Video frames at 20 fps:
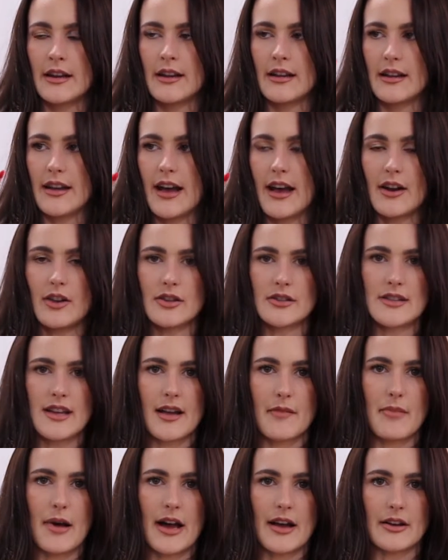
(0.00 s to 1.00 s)
kind of looks
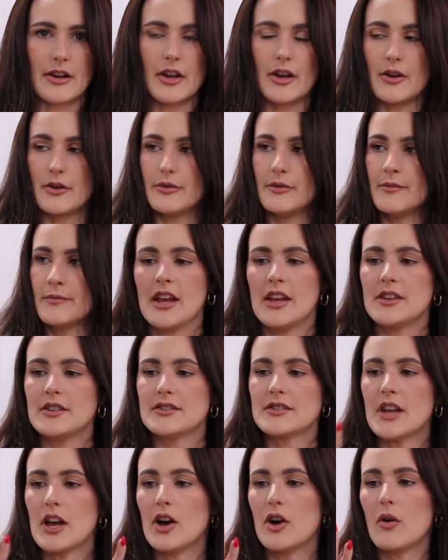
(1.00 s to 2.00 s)
like a pine cone.
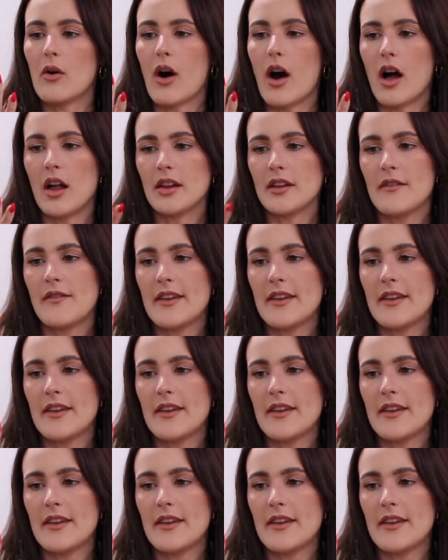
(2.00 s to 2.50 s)
So all